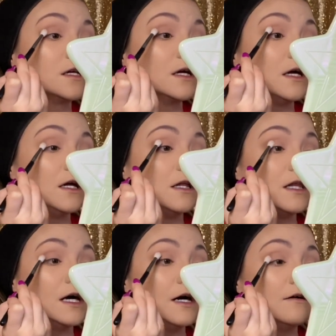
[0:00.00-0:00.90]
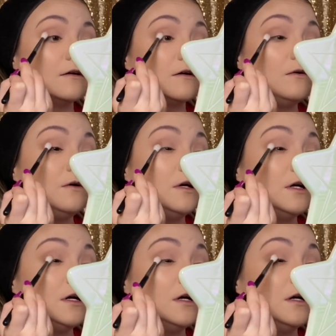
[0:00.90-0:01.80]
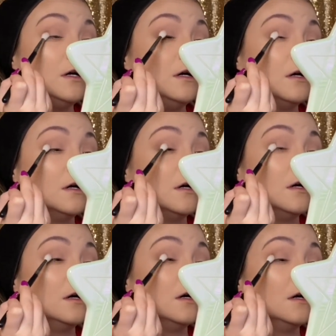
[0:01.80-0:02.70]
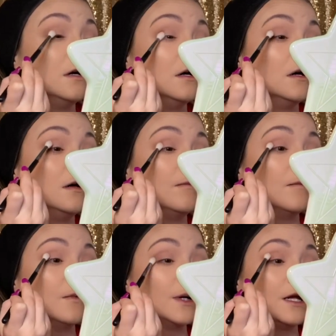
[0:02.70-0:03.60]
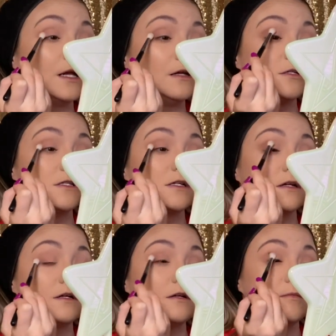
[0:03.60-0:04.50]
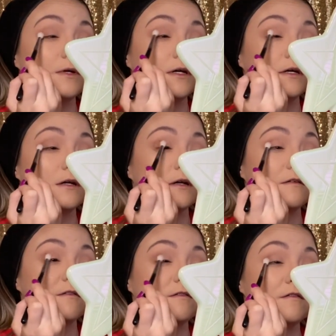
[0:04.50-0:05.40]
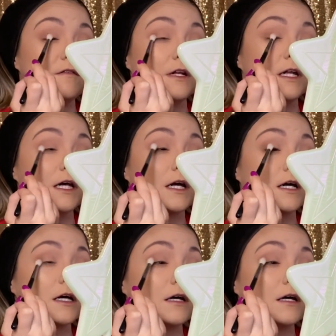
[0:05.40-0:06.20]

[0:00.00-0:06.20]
Gonna hit the outer corner, bring it in just a little bit and flick.